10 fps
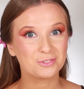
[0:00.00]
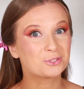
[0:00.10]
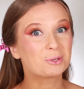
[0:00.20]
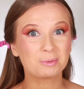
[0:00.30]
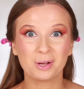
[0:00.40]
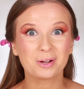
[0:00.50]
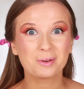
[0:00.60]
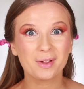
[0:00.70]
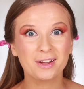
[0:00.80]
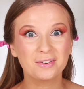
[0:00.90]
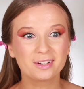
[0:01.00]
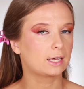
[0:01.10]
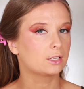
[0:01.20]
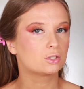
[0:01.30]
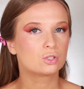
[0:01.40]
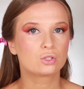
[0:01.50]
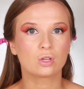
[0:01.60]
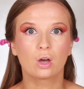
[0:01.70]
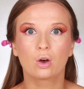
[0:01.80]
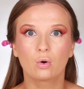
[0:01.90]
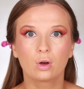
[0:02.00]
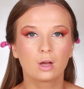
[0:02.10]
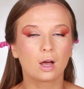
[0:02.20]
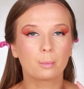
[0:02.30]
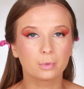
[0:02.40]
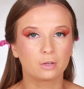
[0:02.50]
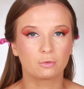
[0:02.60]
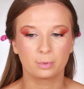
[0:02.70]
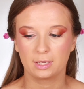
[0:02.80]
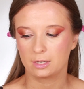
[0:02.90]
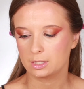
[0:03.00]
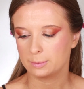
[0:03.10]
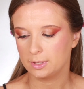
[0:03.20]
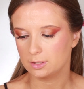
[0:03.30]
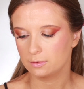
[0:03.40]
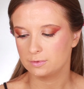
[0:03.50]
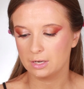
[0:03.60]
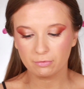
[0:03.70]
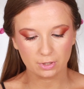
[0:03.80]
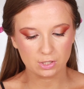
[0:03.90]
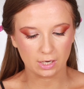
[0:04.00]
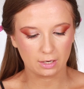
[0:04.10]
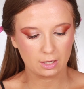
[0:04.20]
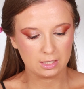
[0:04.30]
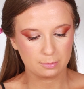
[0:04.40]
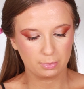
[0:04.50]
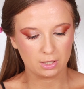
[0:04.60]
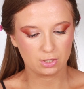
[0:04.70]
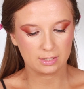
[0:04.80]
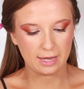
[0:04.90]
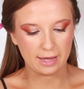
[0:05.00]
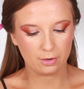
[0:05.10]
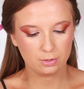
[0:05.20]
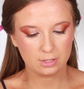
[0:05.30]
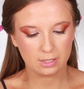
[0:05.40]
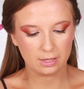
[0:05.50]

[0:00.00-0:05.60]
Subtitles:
You see what I'm talking about? And it's so unbelievably inexpensive. Definitely check these blushes out.